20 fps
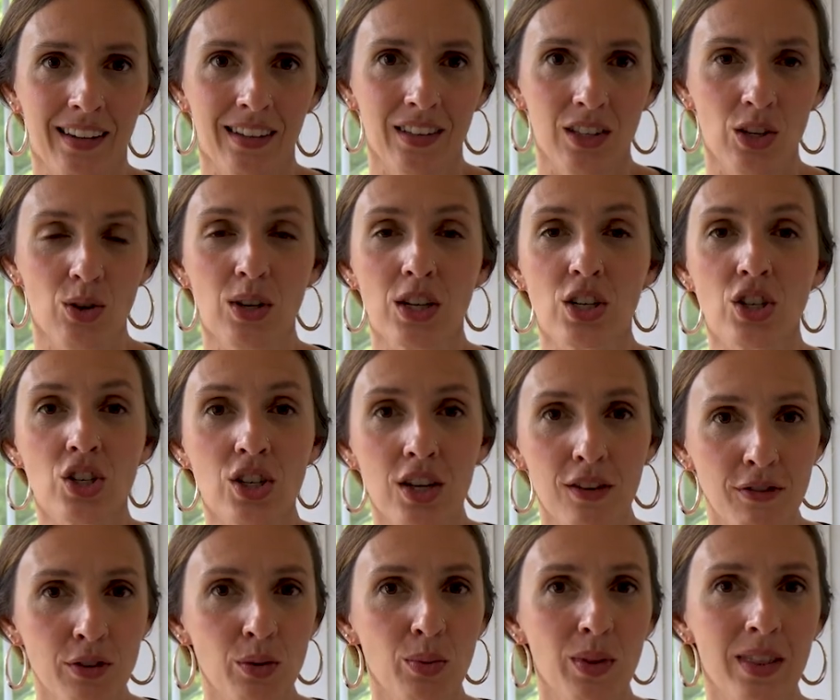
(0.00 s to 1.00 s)
you can
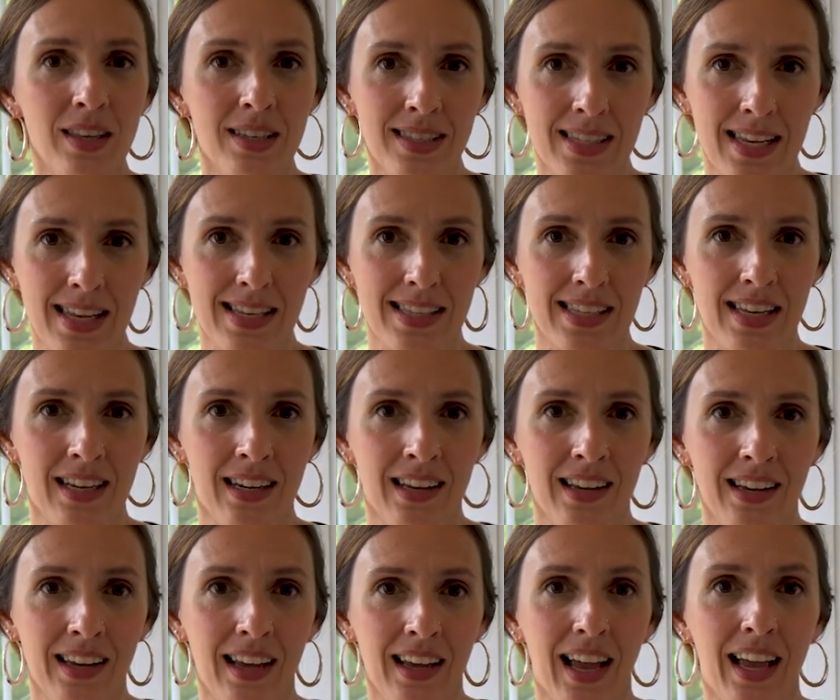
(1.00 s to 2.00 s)
shift with the season
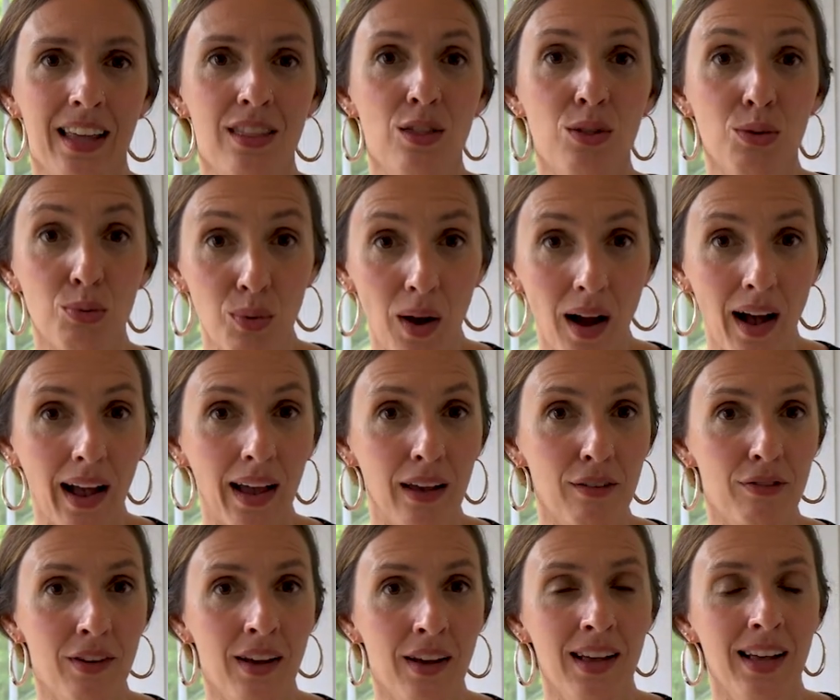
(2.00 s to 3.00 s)
and
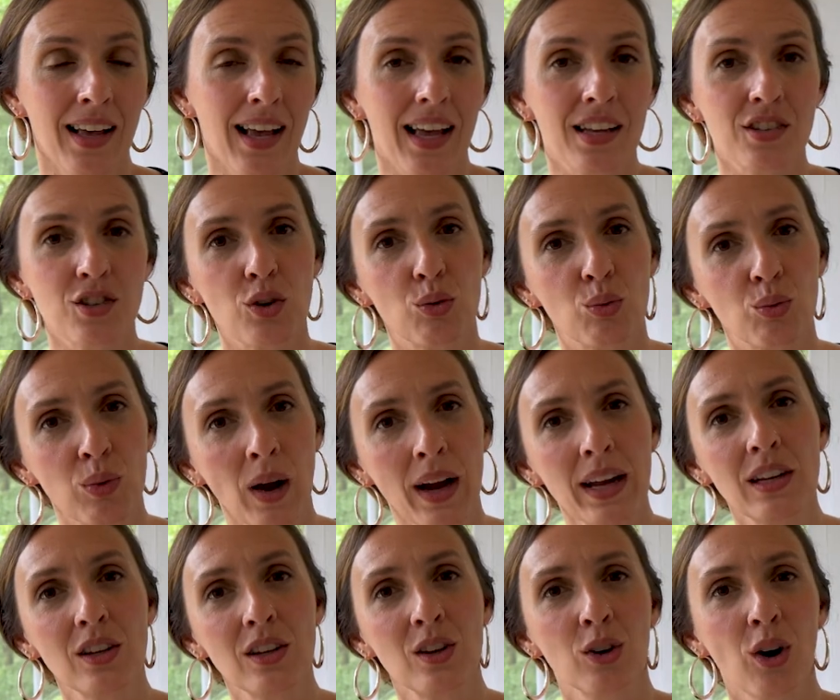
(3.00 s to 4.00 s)
thrive as you
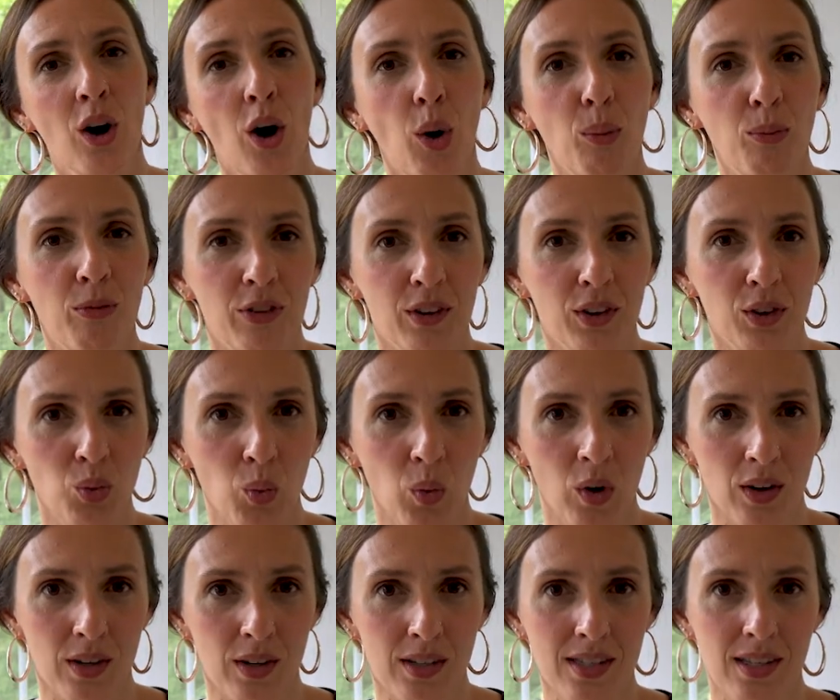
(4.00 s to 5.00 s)
write your hope-filled
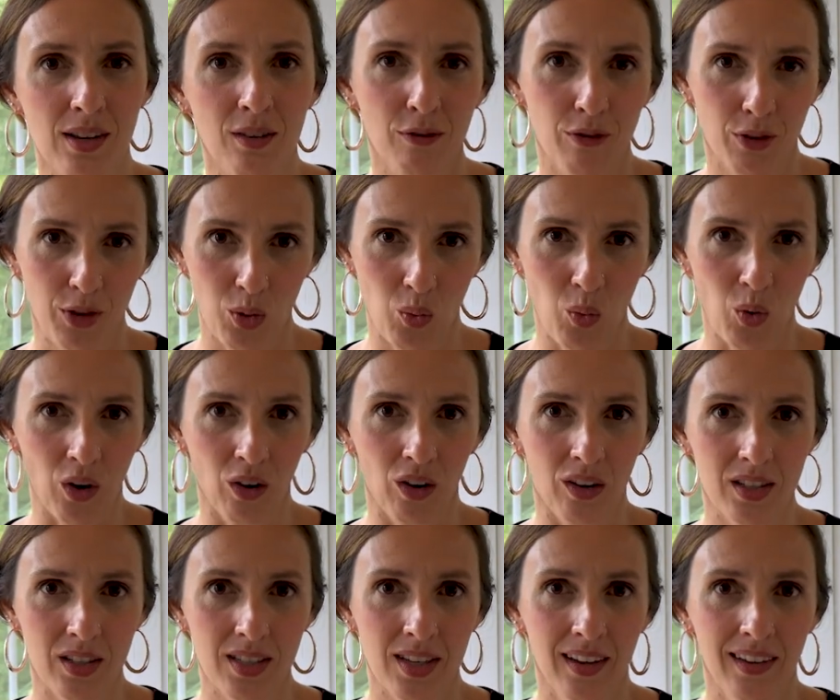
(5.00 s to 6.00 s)
words for the
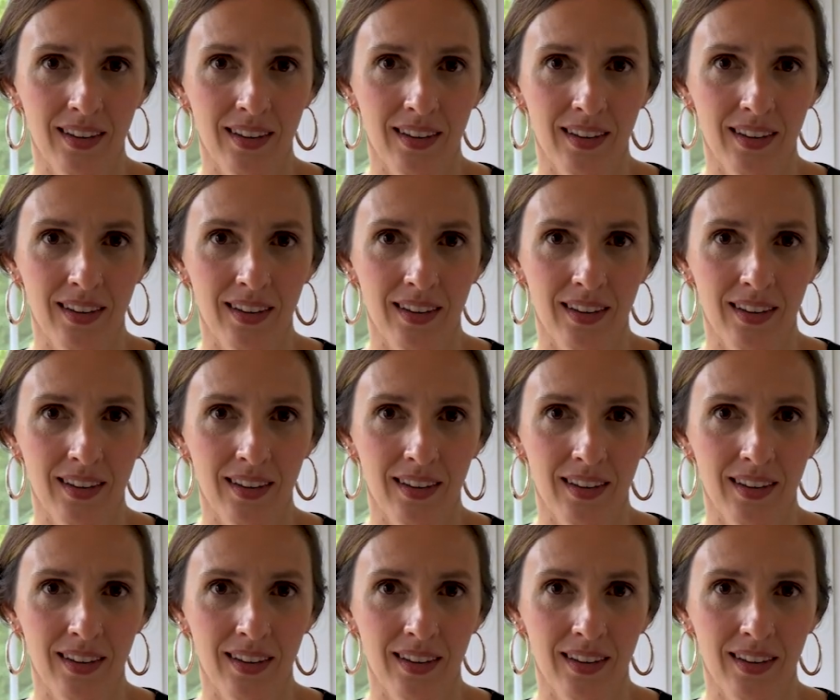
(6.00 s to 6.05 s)
world.